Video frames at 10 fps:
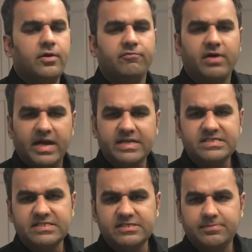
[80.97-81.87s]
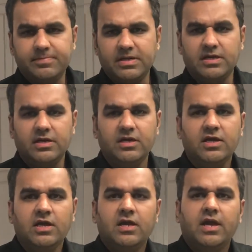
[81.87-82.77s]
via CCP
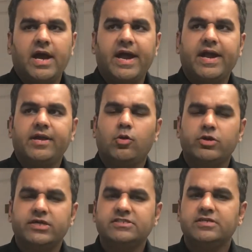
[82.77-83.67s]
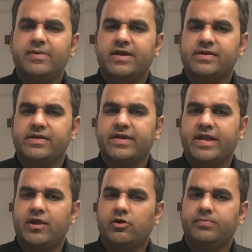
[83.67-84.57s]
and OTC market
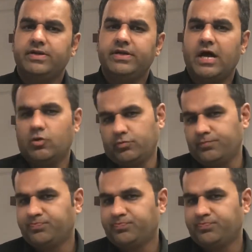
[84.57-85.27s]
cannot be down